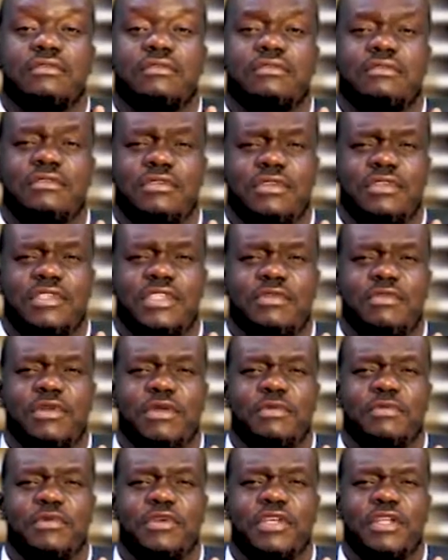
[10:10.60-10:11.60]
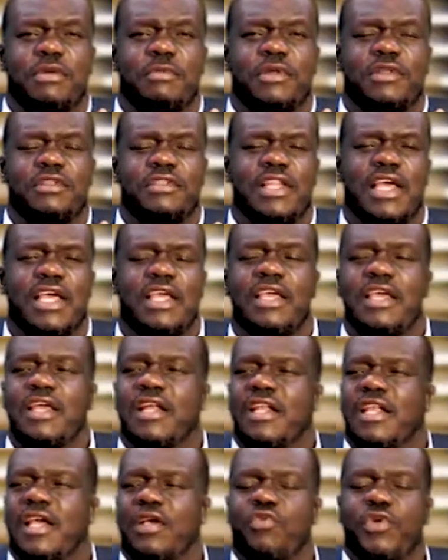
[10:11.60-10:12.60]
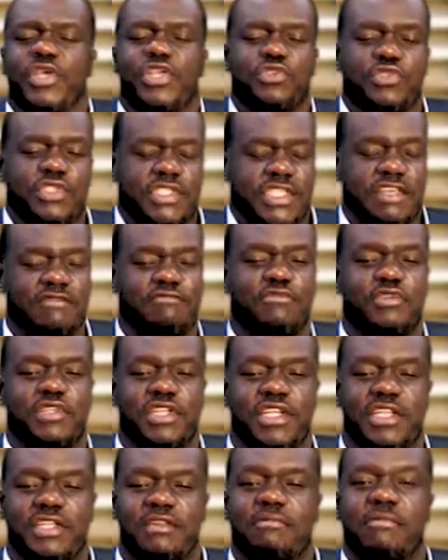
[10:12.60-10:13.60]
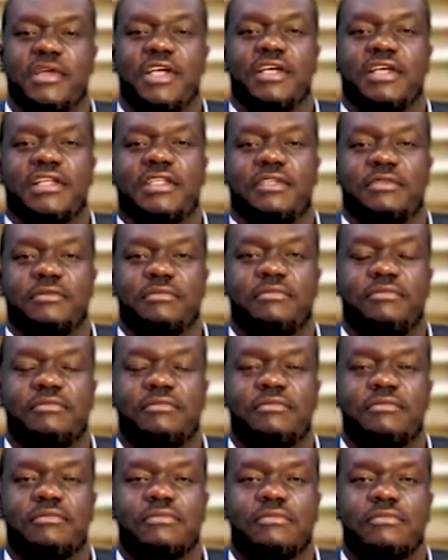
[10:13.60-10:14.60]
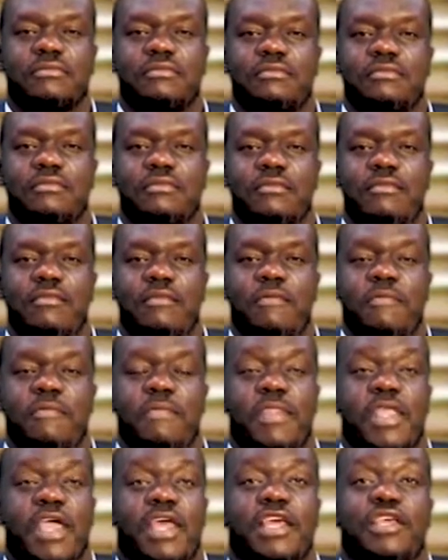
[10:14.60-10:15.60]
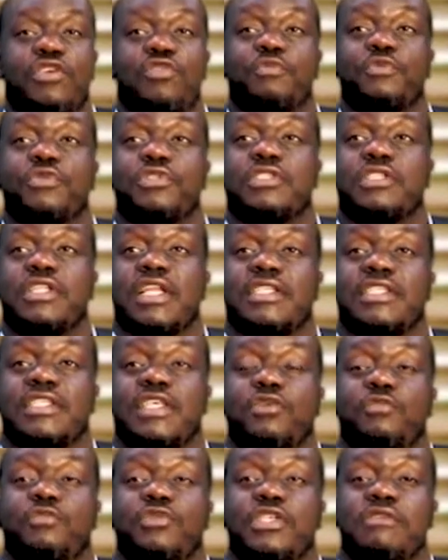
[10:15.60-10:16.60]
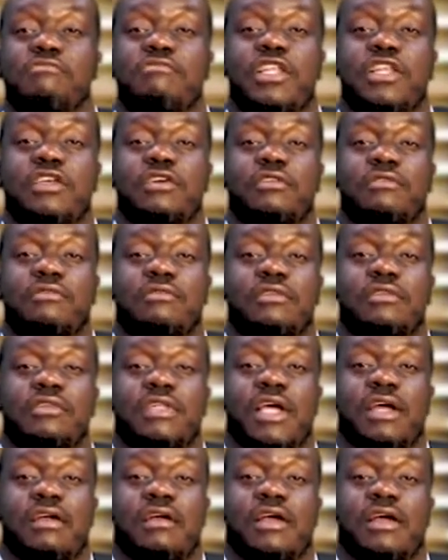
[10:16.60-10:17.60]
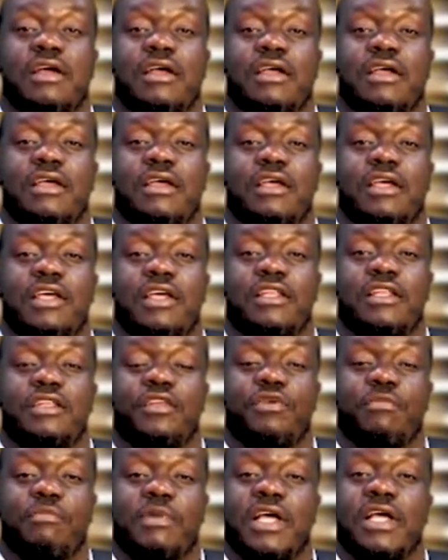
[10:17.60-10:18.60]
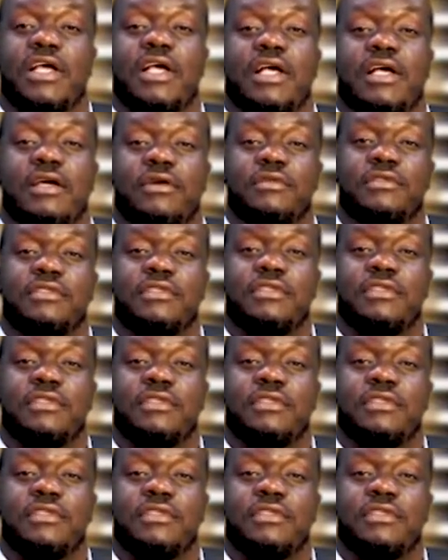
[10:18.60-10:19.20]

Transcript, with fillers: You understand what I'm talking about? Like, like when you save money in the bank now, and then you put, let's say you put a million naira in your bank account,